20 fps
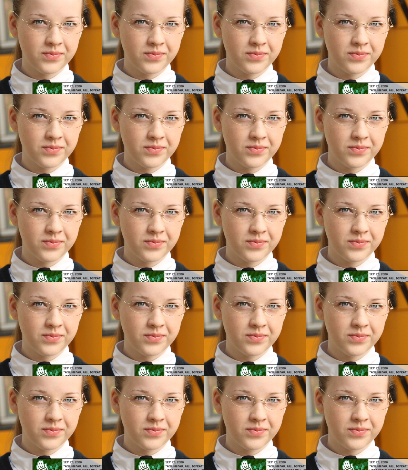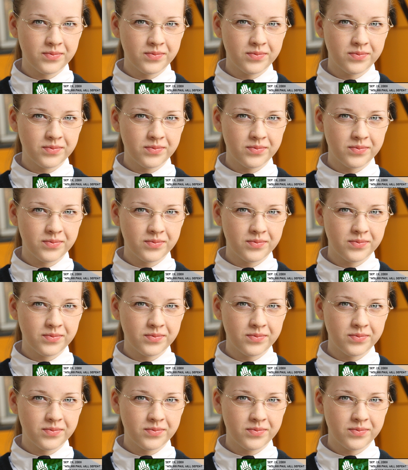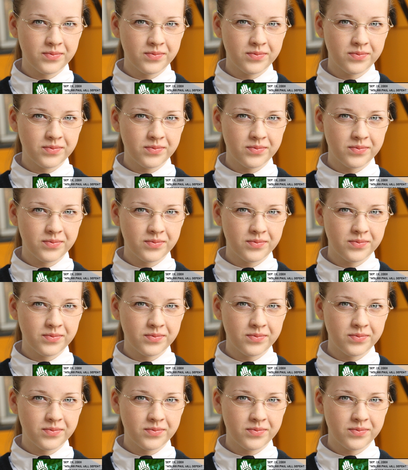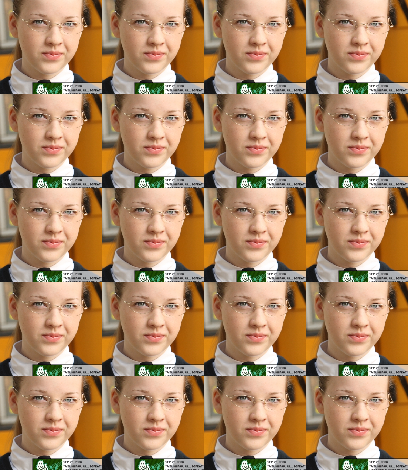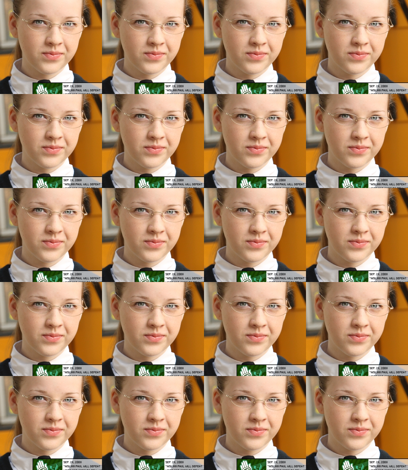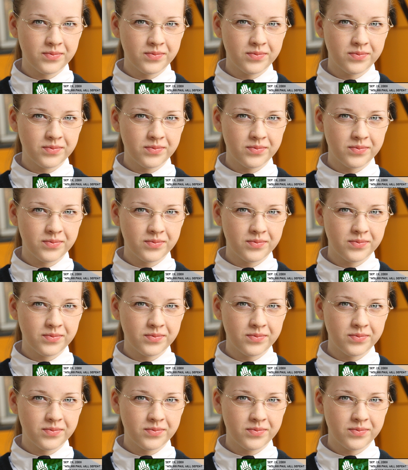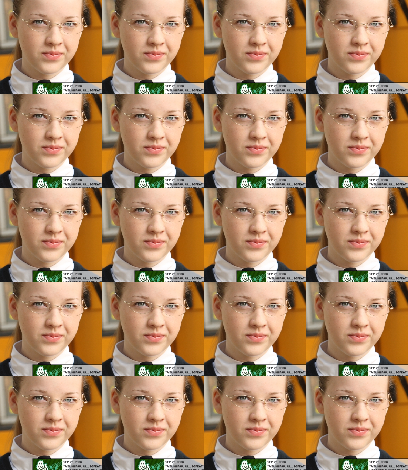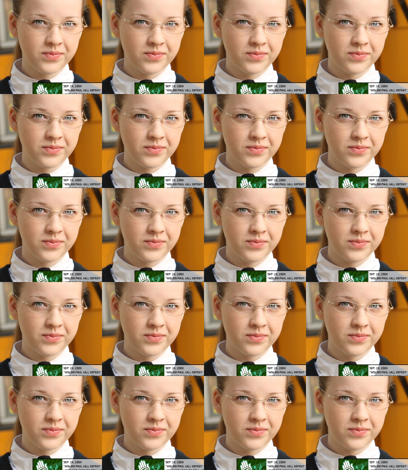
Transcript: This is a still picture; no speech is visible.